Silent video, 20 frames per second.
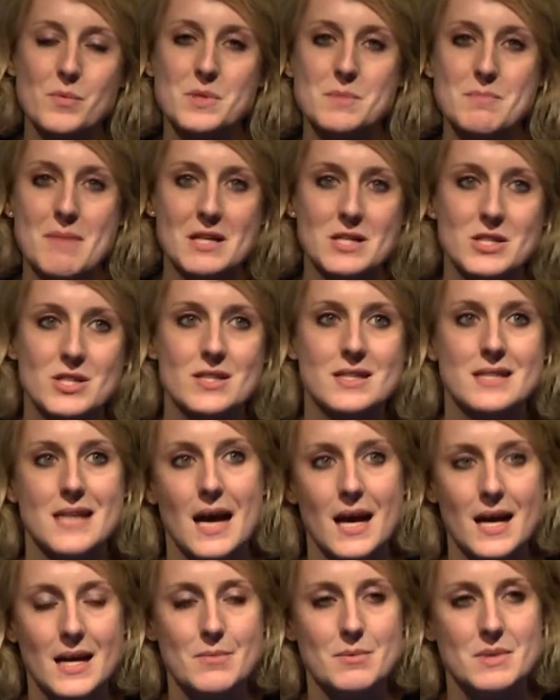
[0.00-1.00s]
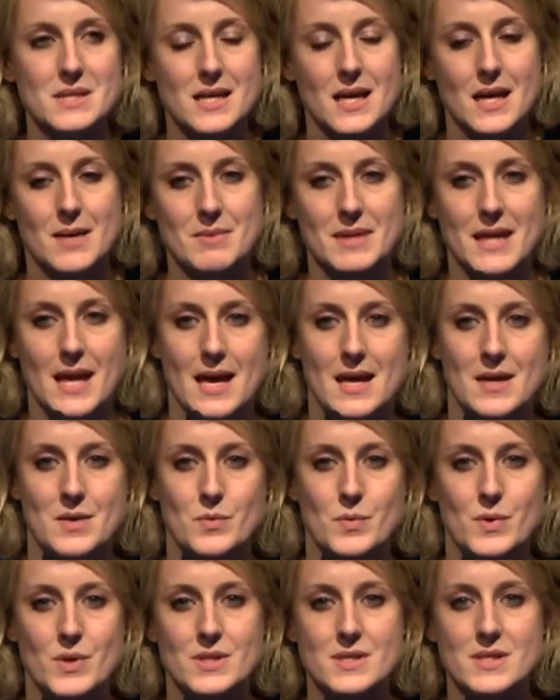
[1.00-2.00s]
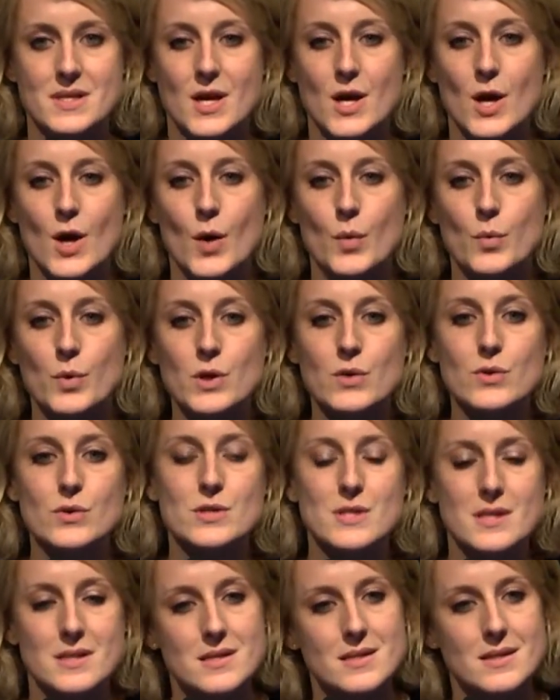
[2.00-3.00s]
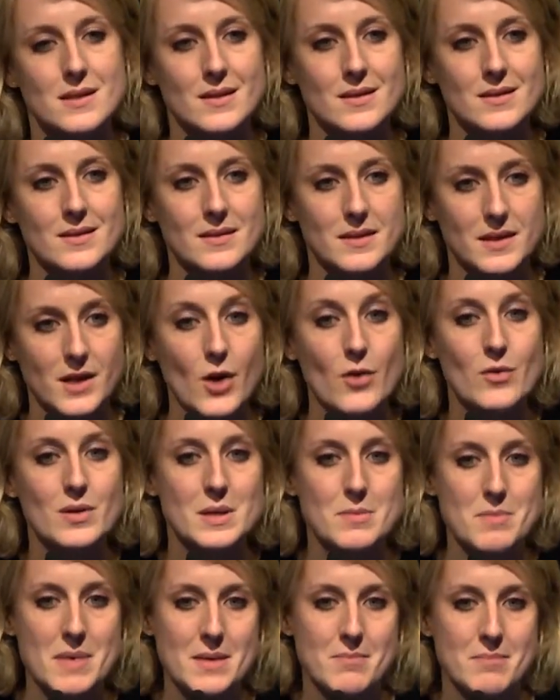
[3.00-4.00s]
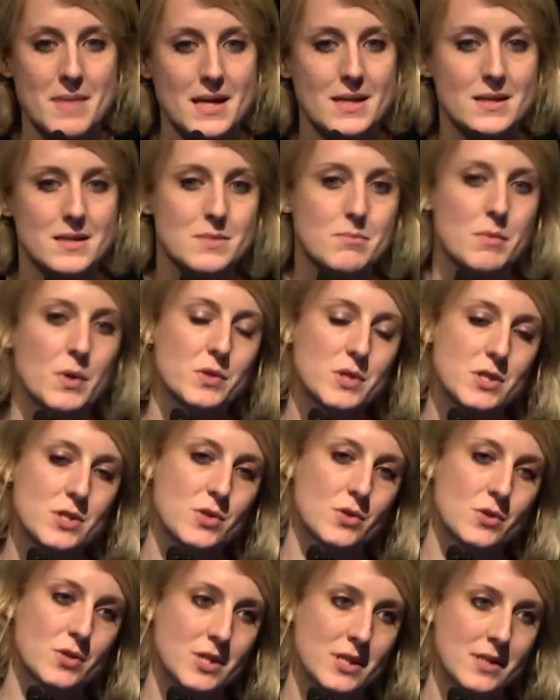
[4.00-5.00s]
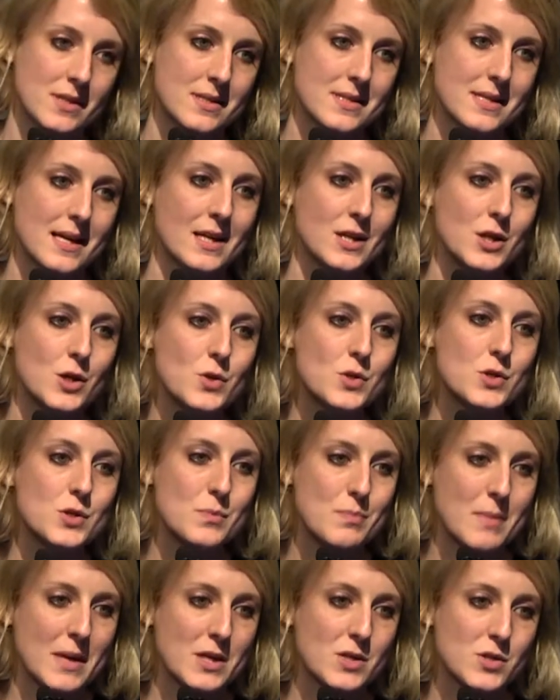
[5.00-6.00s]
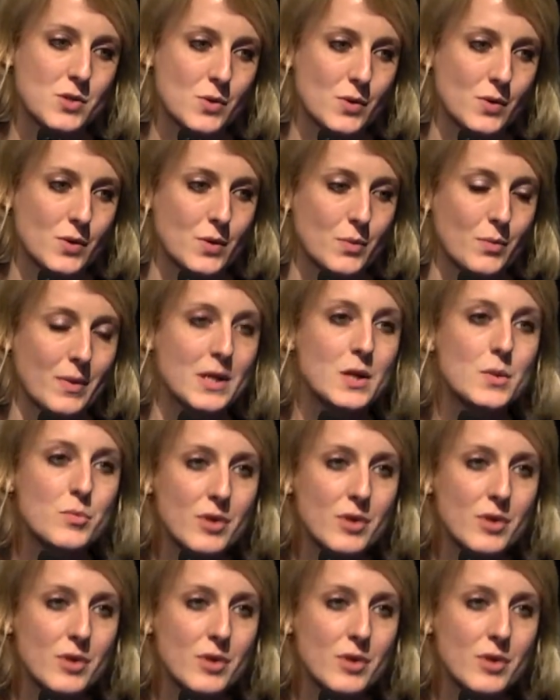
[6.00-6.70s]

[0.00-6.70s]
was mentioned time and time again was, well, your gins are currently being made as multi-shot gins, and you should make sure that when you